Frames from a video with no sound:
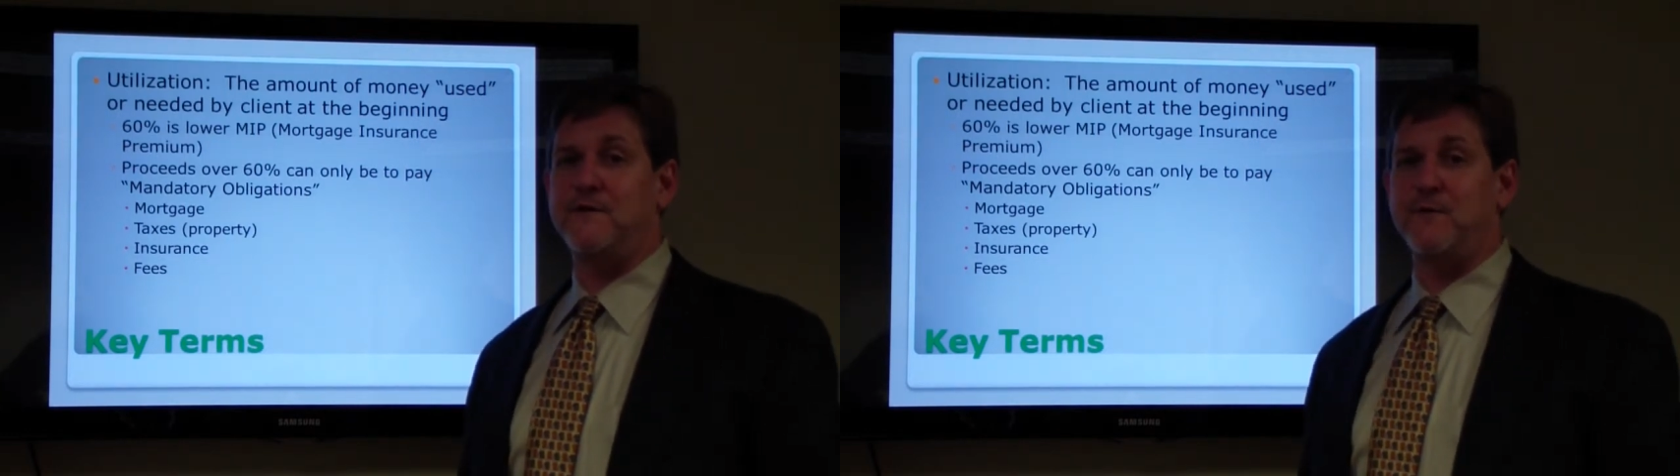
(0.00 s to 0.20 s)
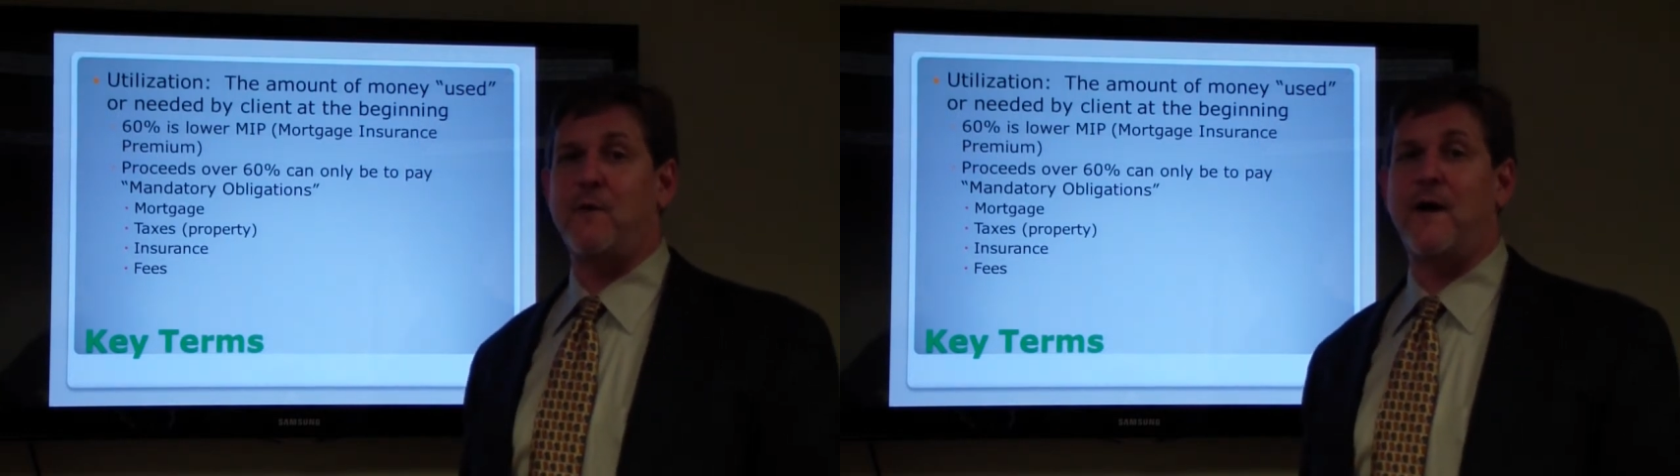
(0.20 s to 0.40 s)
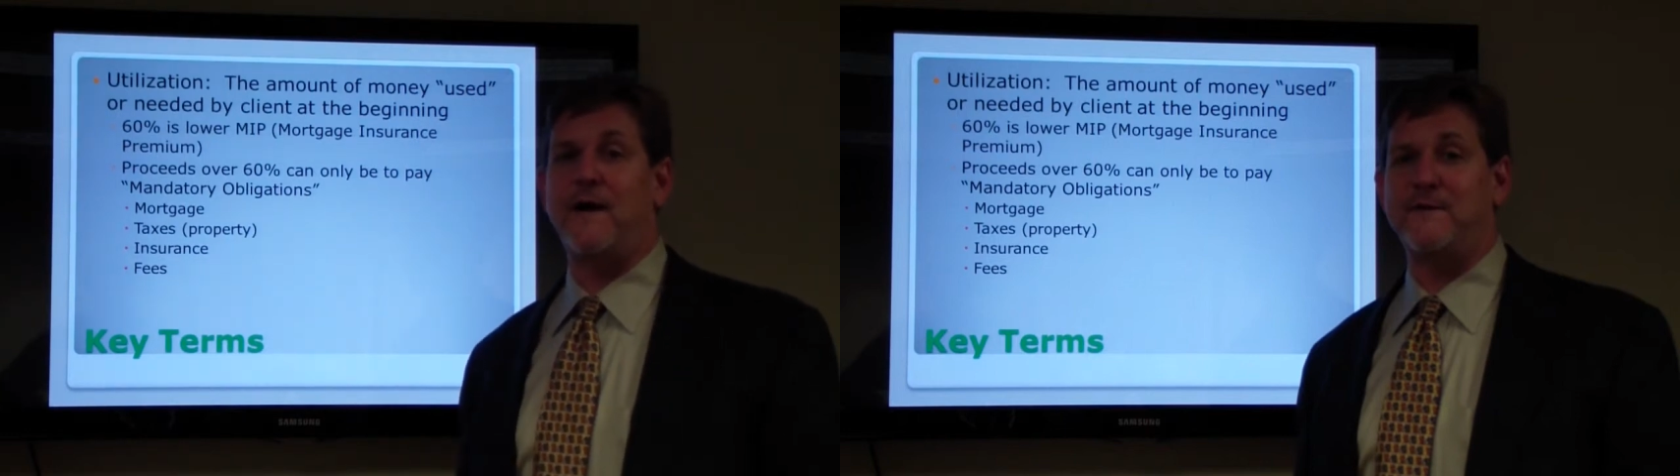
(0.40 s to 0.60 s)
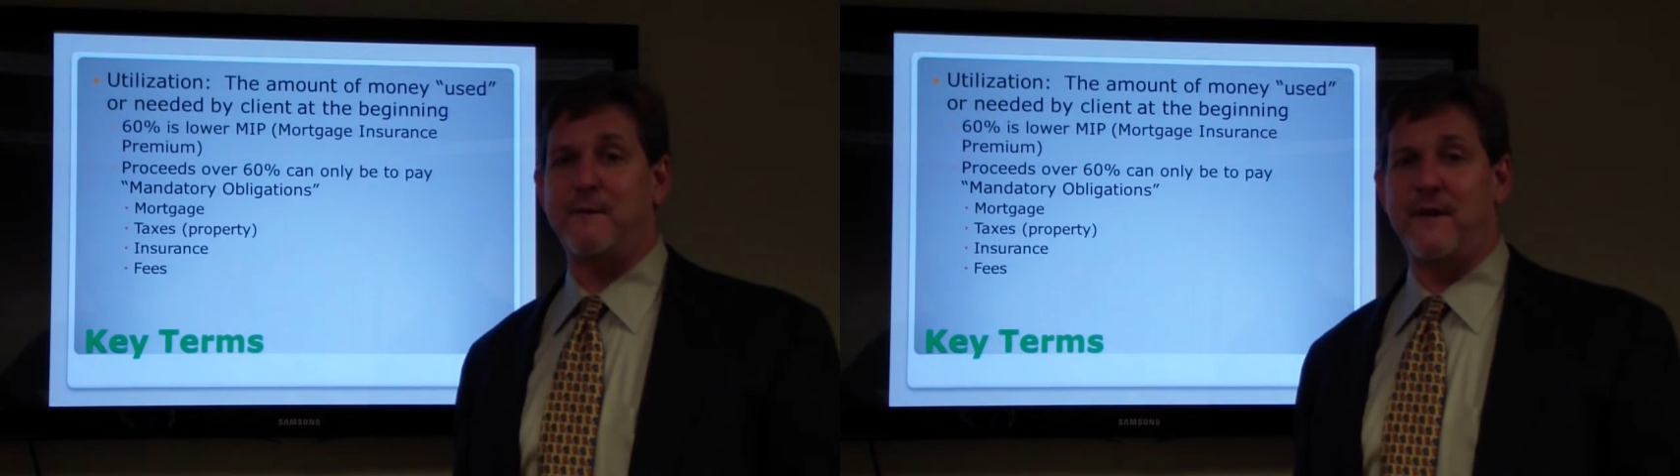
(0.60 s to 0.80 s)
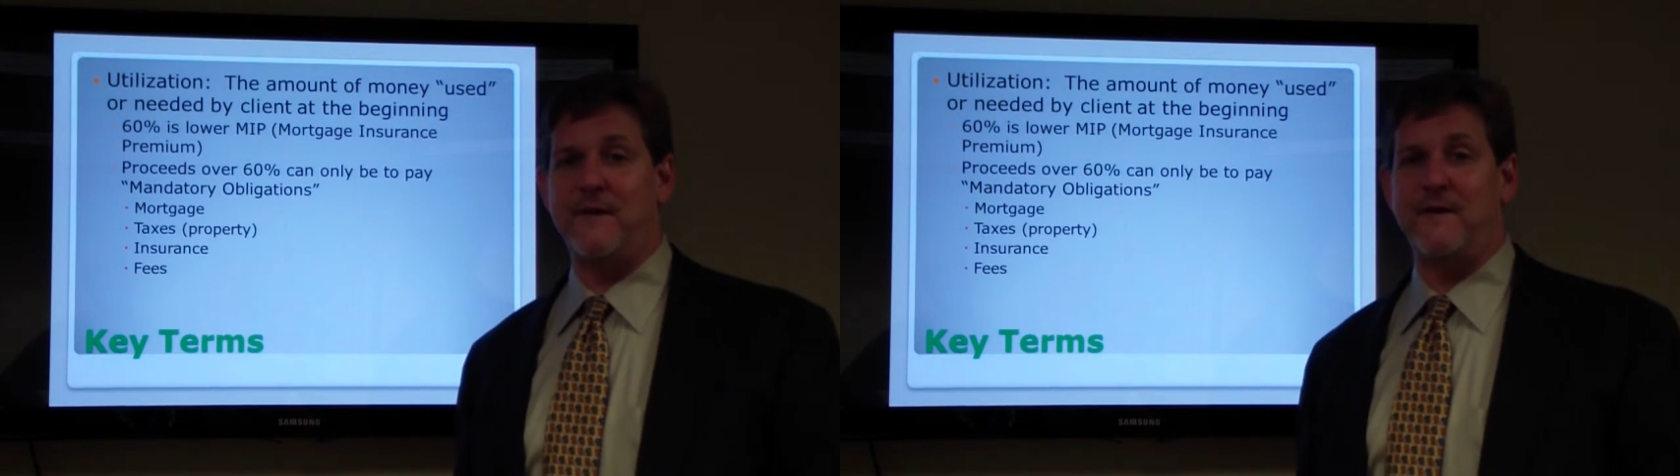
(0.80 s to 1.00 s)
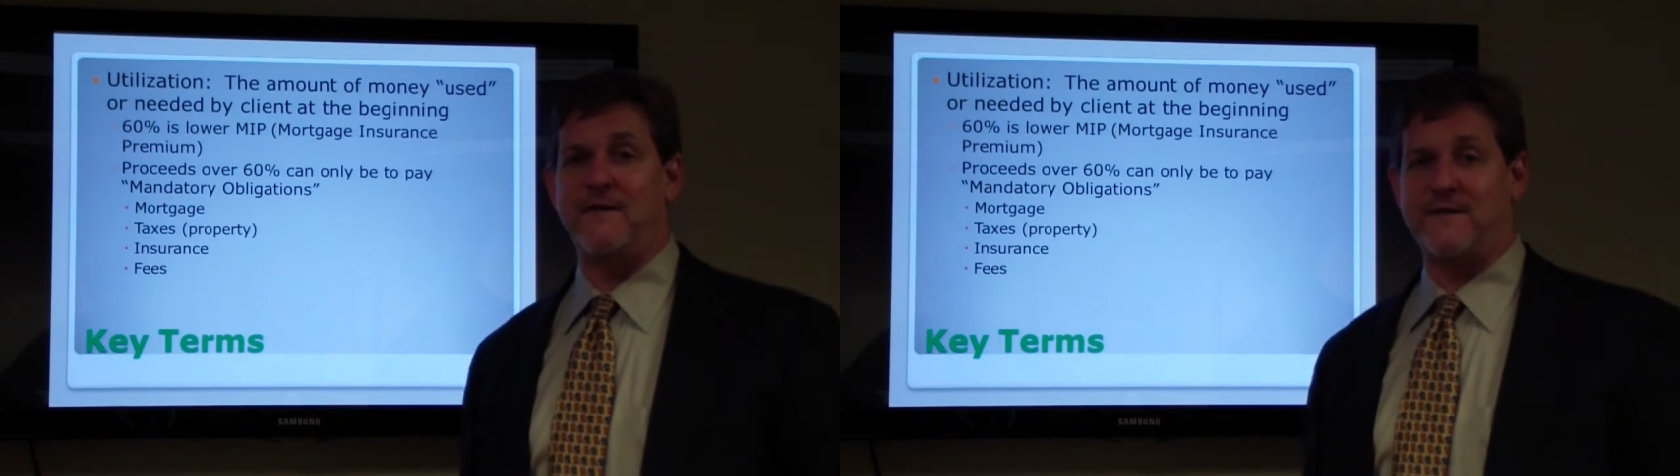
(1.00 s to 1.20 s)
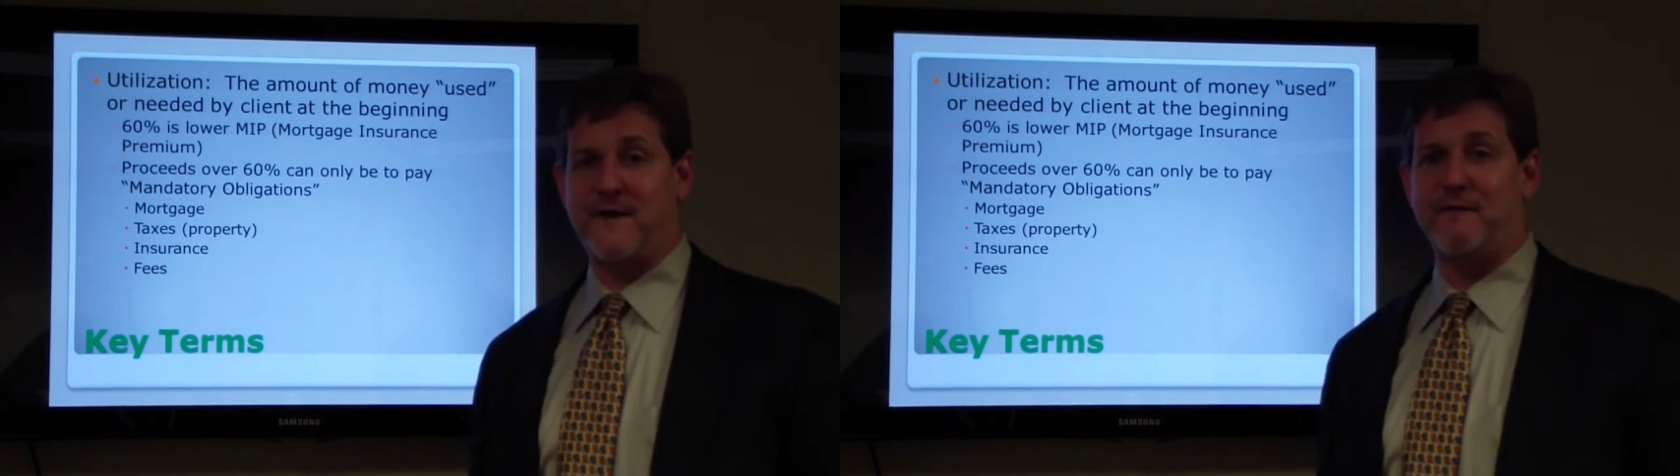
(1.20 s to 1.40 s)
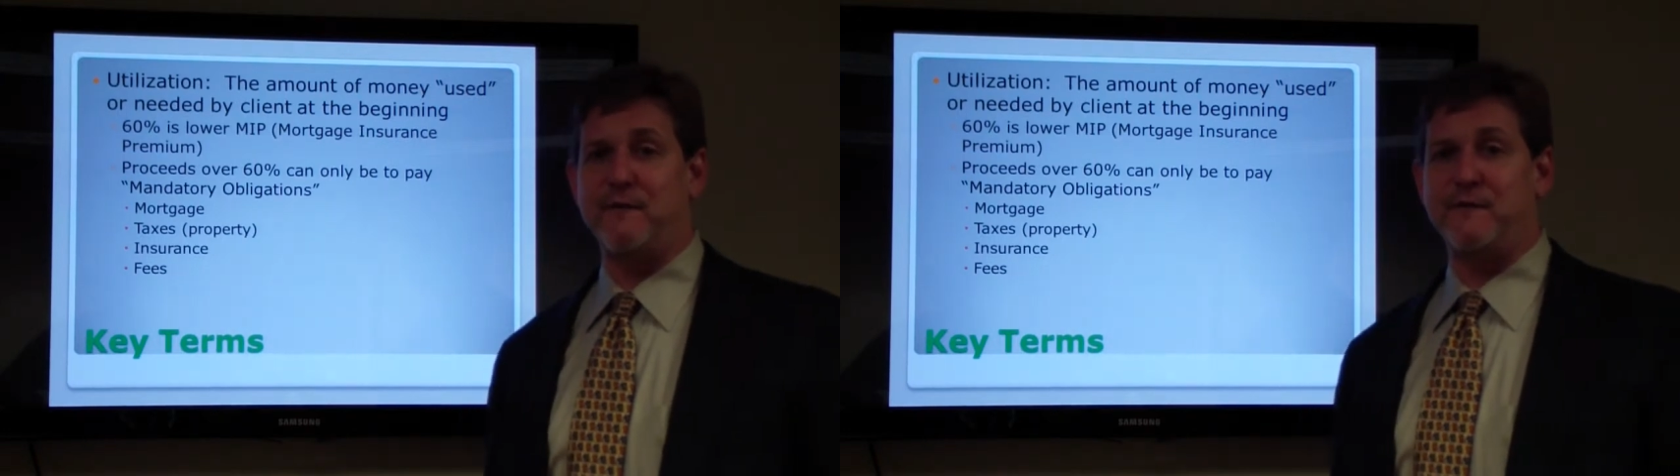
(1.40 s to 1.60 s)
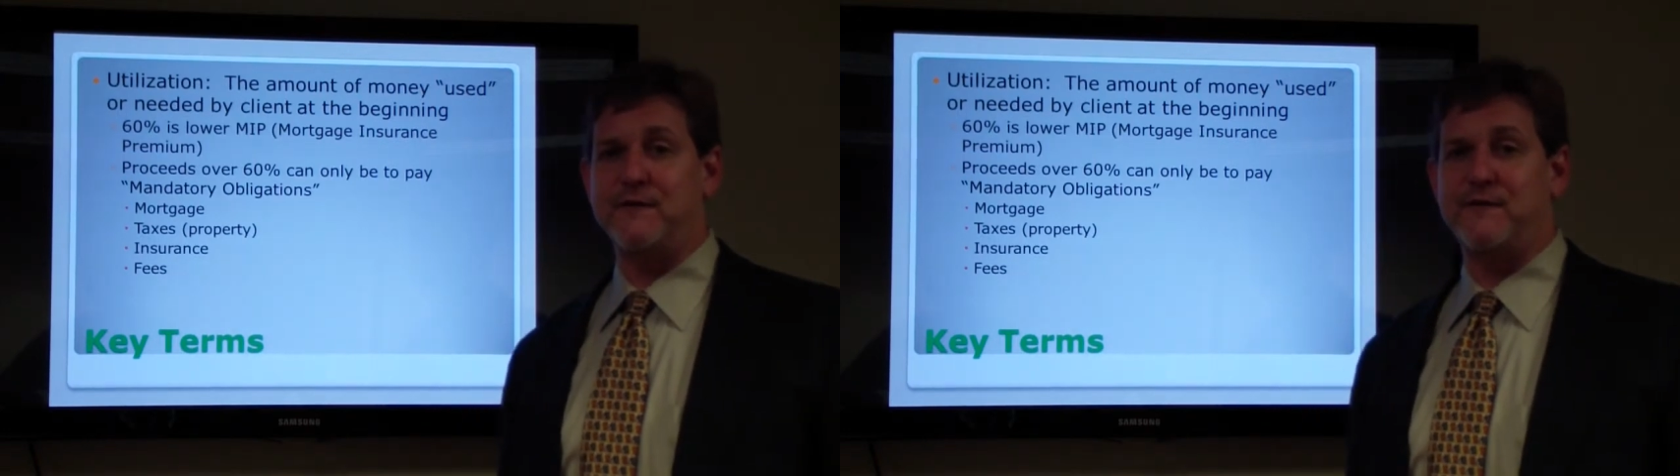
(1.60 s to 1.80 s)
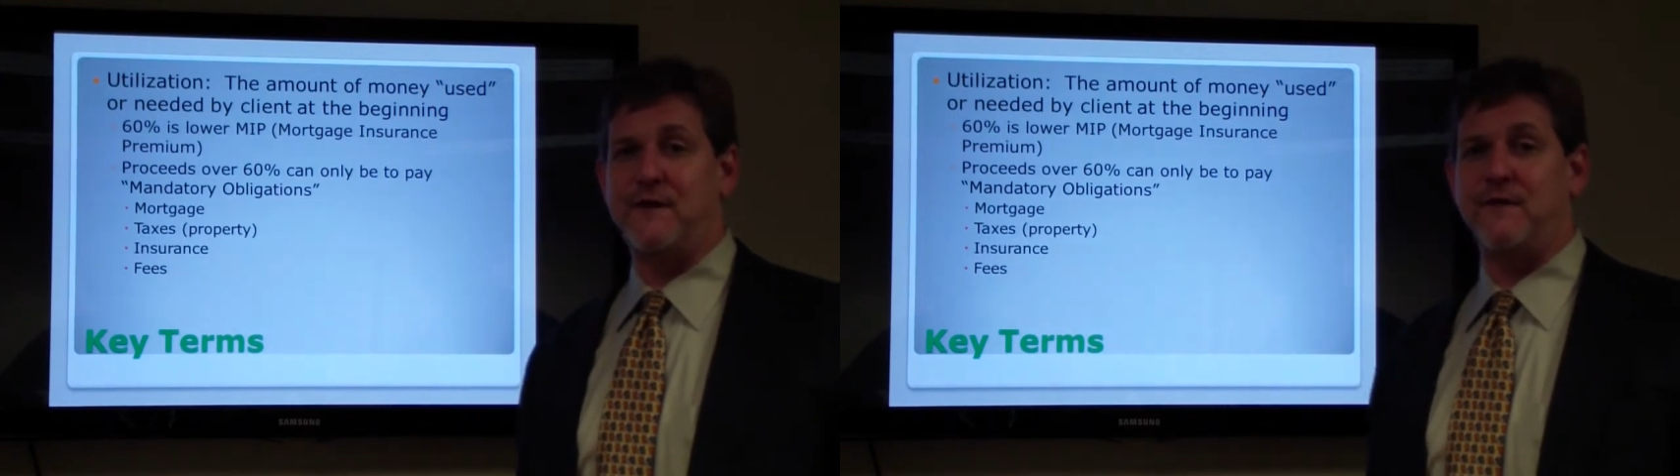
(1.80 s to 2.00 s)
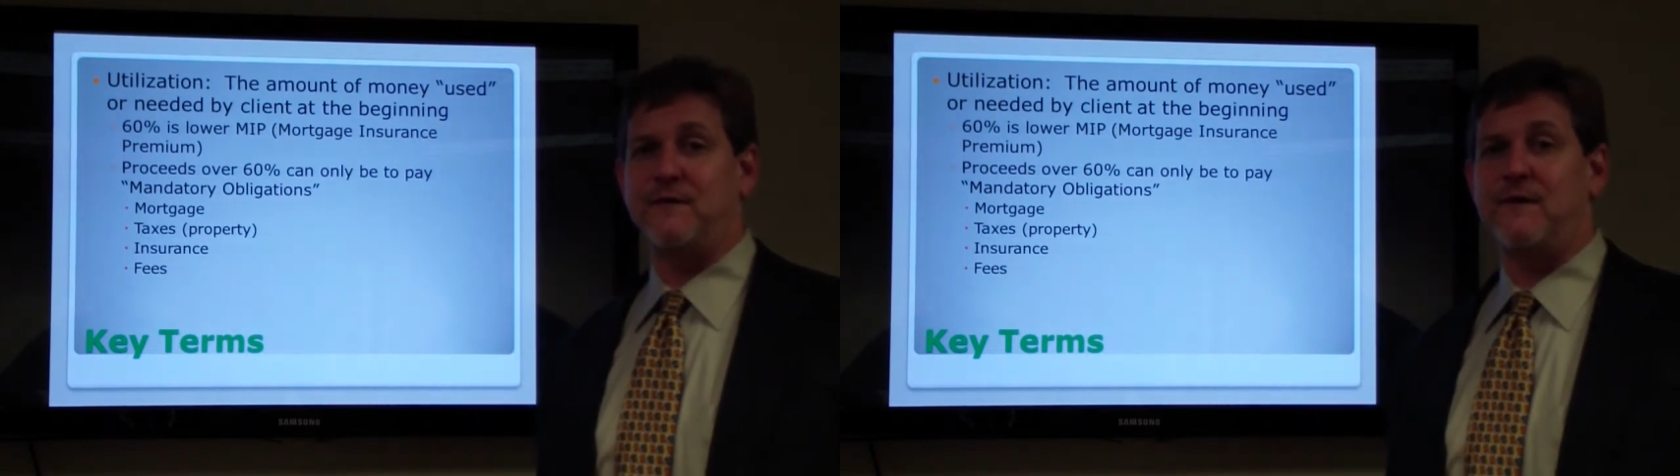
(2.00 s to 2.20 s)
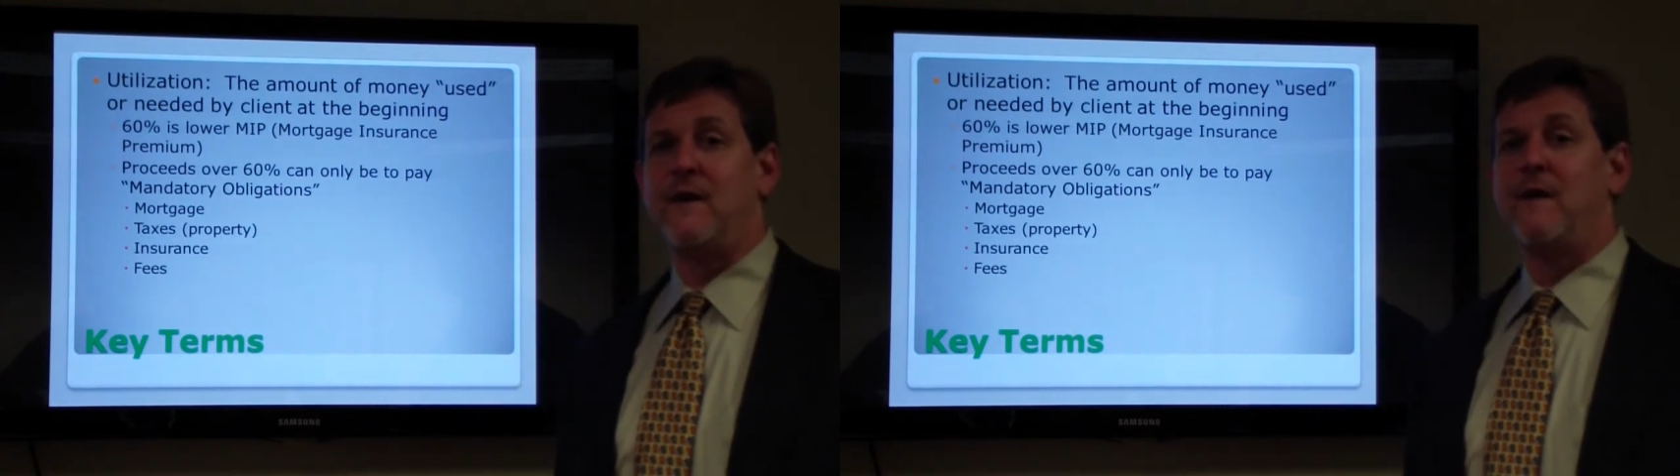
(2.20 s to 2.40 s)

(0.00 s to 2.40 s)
It's why it's better and it's safer for seniors.